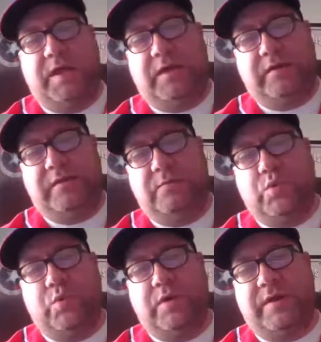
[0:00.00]
Anything
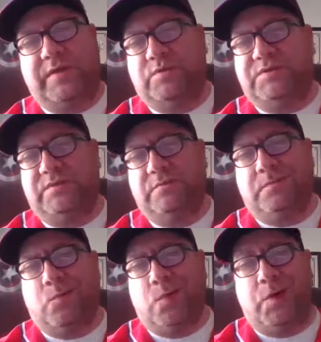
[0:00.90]
more, I think it was
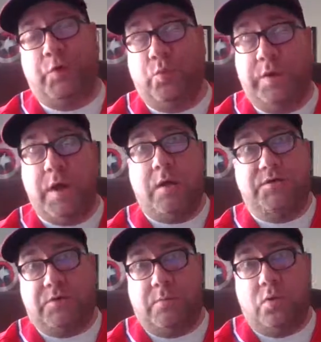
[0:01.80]

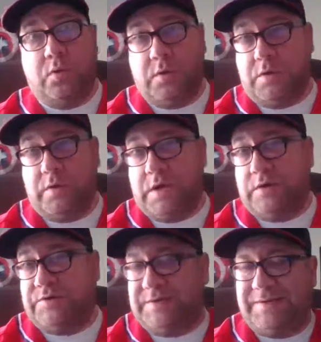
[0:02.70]
$101 or more,
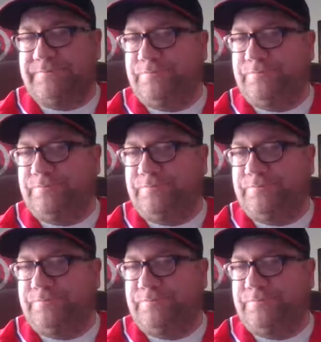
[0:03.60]
$100.